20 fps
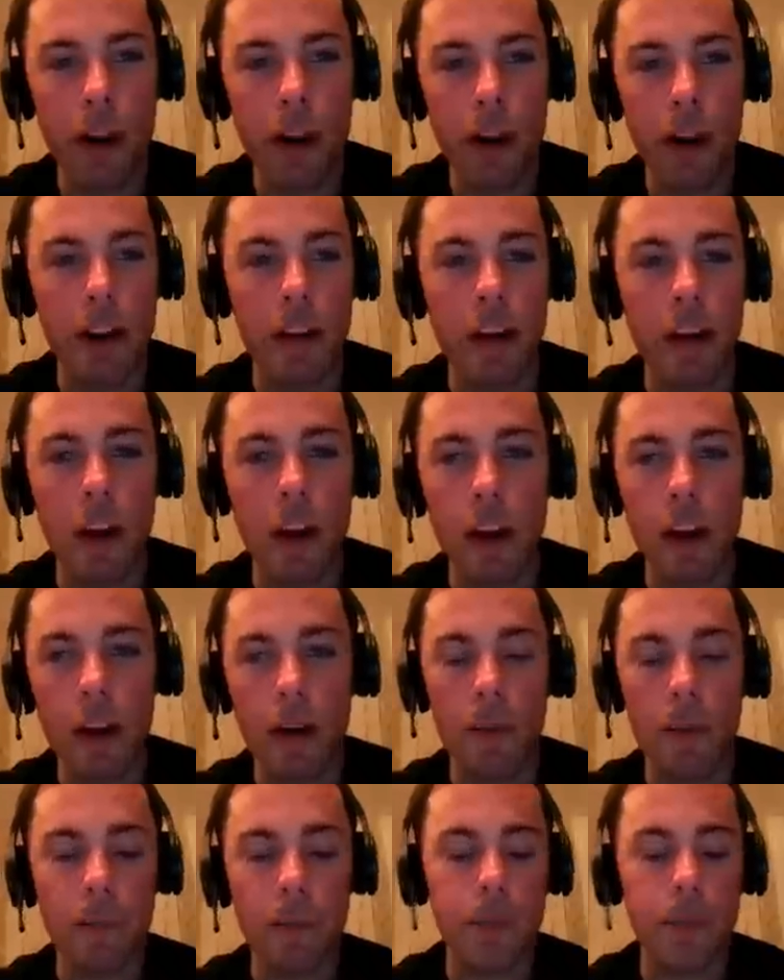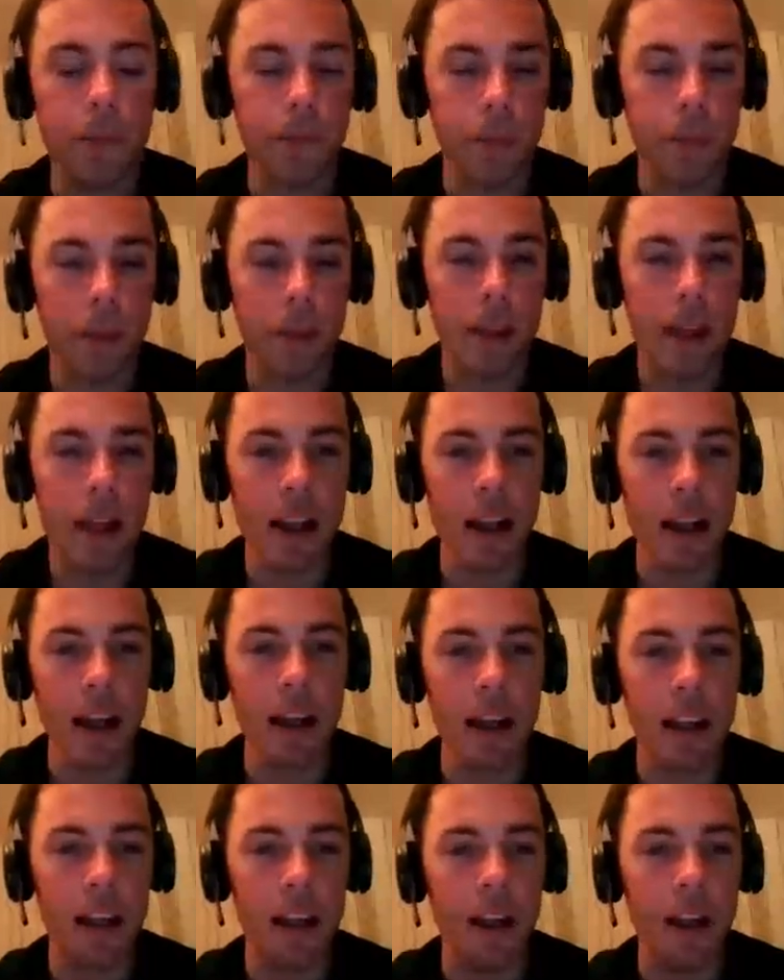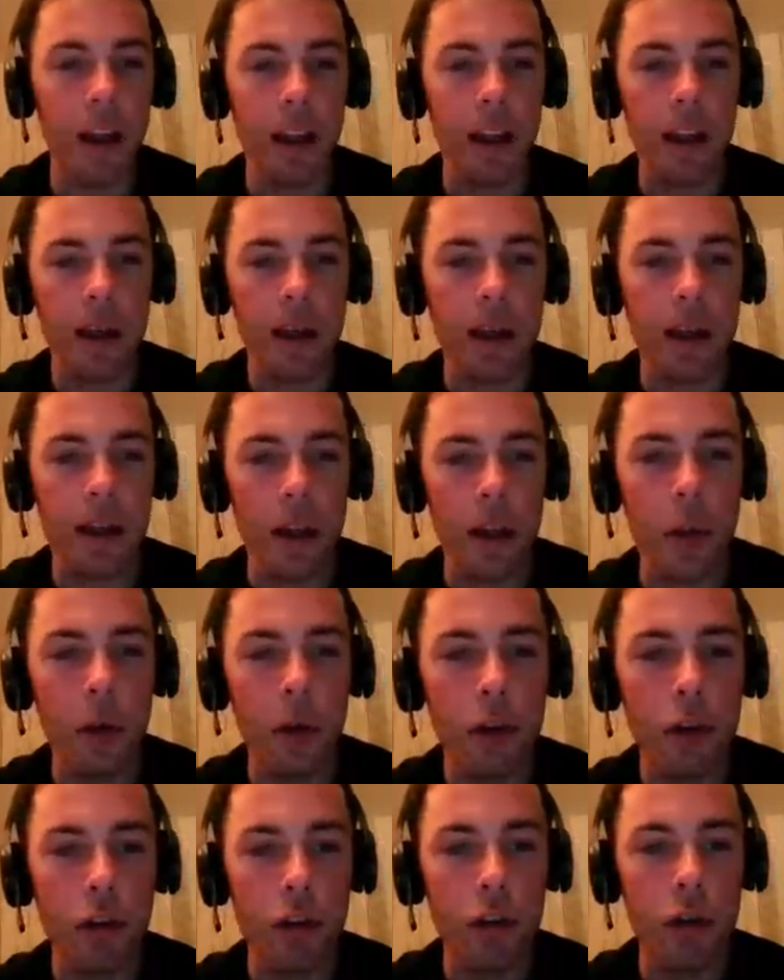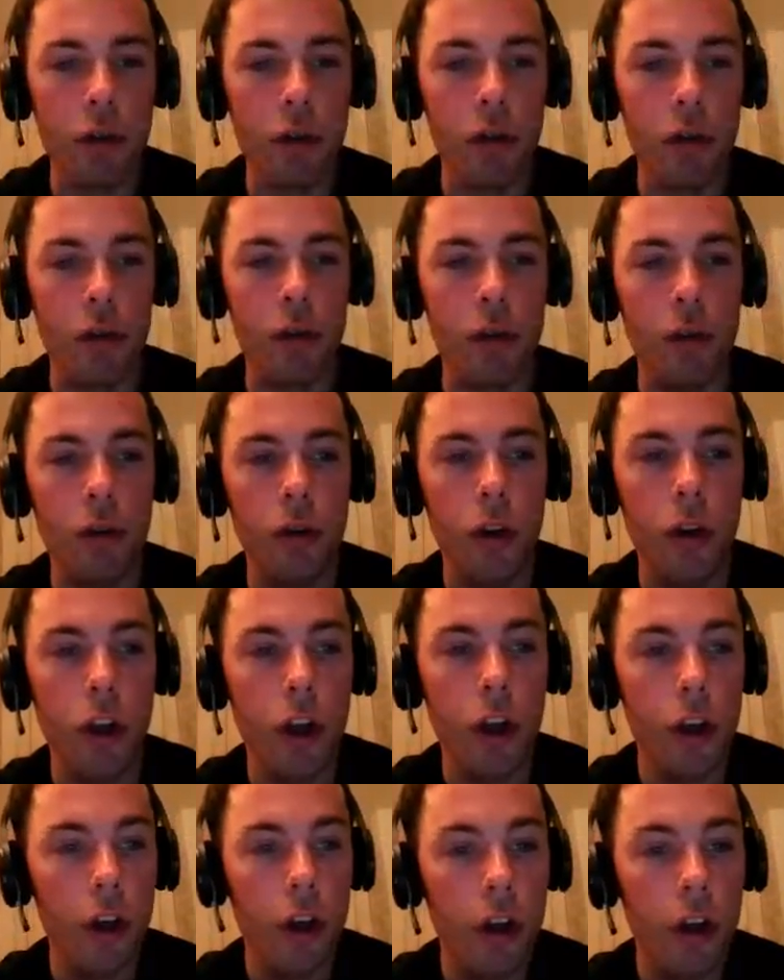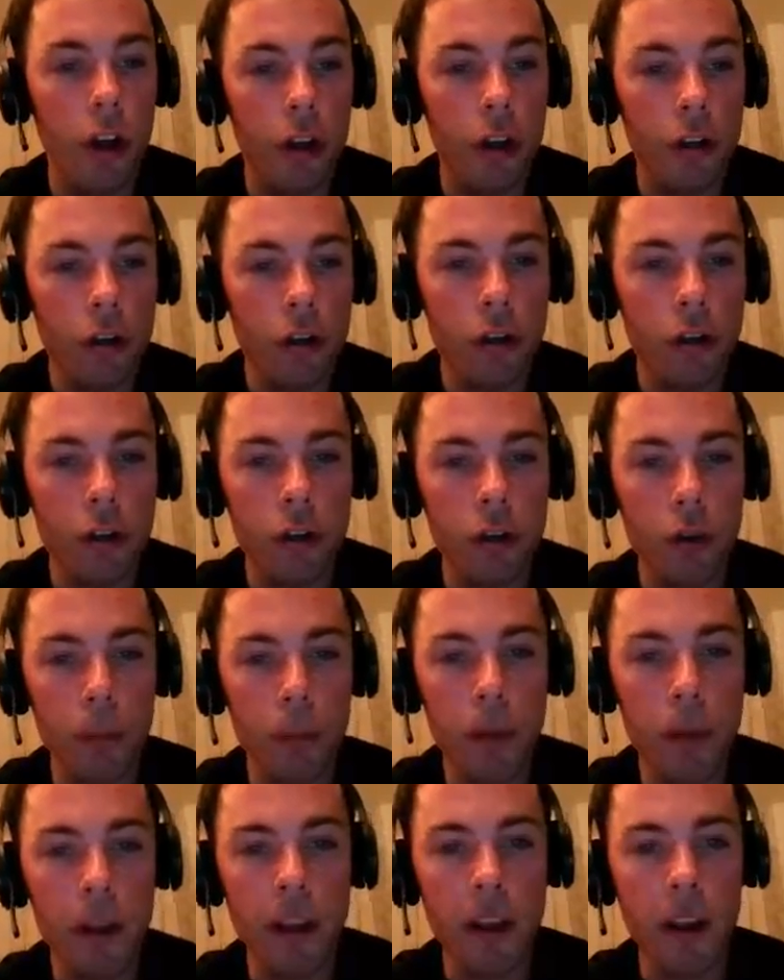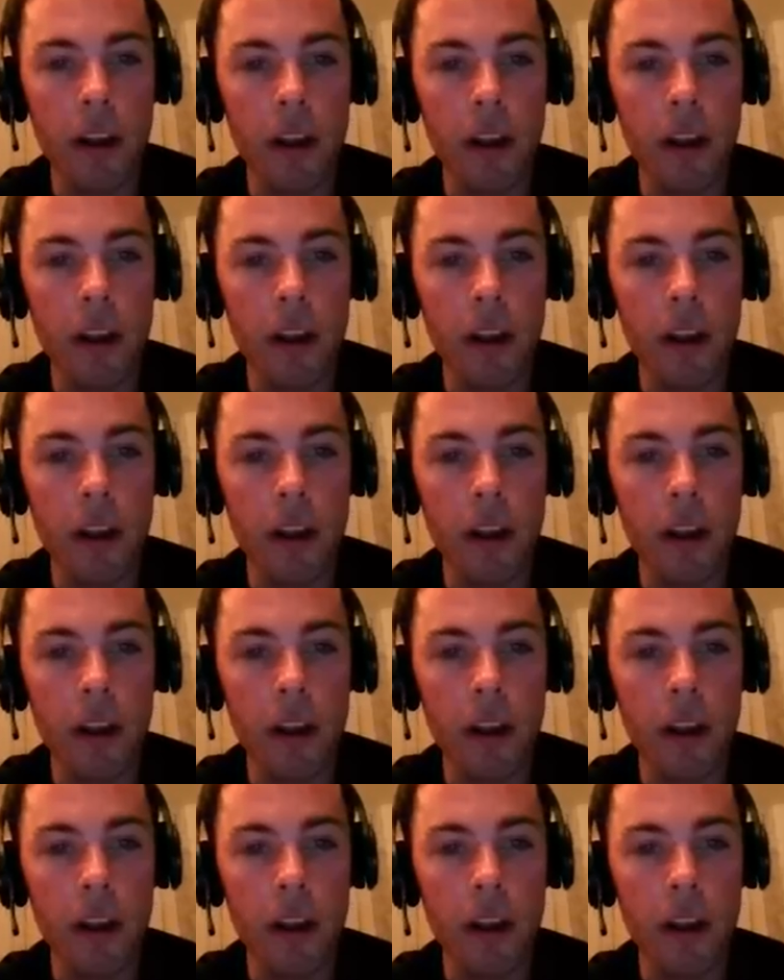And like they want to be